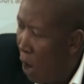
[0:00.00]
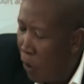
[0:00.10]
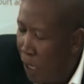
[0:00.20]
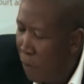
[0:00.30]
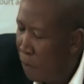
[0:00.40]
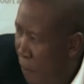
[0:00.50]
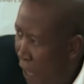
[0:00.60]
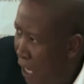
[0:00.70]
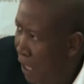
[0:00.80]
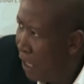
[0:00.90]
I would have
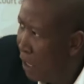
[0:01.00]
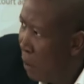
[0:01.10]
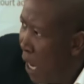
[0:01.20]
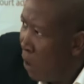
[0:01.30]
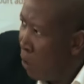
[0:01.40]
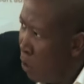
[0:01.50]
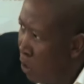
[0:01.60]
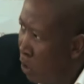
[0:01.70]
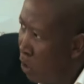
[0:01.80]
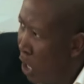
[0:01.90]
failed in my
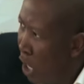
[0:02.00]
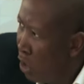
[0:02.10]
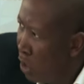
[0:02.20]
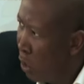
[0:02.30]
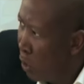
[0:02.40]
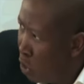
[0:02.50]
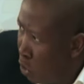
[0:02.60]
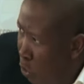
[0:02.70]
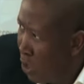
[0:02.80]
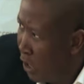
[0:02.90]
constitutional
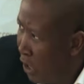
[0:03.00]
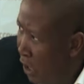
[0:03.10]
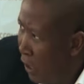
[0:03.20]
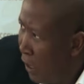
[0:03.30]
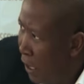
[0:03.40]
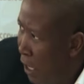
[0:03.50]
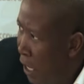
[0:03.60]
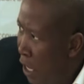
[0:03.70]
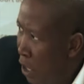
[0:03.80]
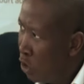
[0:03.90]
duty
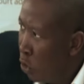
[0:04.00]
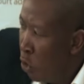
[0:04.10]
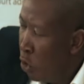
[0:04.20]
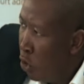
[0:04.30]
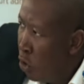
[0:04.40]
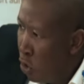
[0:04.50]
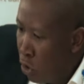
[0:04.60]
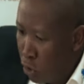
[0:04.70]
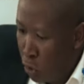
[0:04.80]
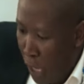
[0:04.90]

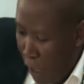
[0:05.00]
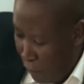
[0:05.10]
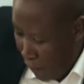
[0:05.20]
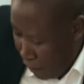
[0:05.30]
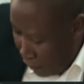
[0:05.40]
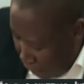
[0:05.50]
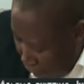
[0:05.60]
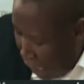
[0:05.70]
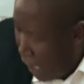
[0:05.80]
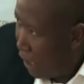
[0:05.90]
to have a
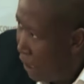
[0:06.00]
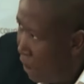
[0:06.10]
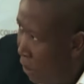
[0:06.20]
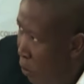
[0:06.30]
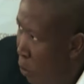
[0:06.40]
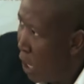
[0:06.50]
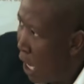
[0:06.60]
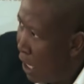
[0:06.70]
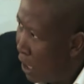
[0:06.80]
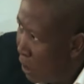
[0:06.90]
judge who
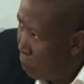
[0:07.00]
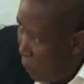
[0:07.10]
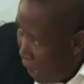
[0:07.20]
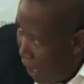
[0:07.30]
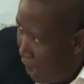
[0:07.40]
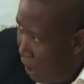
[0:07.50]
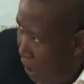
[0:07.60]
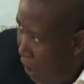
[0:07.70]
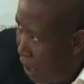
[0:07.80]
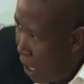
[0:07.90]
can explain
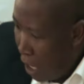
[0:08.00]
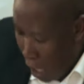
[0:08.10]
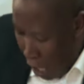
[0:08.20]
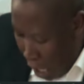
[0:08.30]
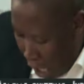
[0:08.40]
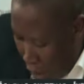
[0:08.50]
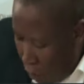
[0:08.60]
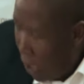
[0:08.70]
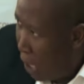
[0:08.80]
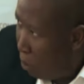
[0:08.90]

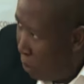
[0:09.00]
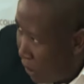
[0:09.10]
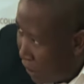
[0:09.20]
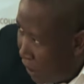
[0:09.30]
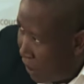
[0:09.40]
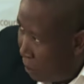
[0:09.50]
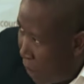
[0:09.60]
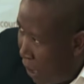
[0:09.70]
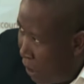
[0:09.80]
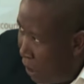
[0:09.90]
how a
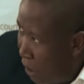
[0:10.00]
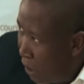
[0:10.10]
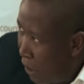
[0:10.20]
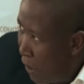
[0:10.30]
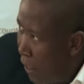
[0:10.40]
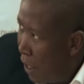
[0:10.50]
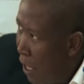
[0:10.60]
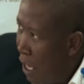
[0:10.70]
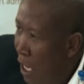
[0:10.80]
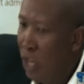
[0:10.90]
businessman
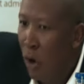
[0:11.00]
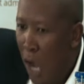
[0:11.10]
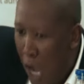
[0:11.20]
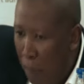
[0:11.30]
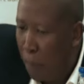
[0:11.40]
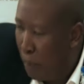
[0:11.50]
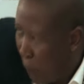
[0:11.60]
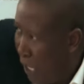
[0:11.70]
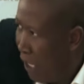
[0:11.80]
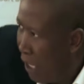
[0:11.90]
in your
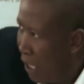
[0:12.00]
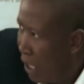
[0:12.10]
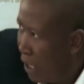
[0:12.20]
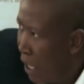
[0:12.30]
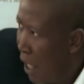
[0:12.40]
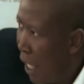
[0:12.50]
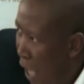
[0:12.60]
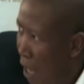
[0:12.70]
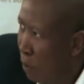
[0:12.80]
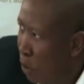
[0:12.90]
upbringing
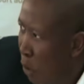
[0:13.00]
helped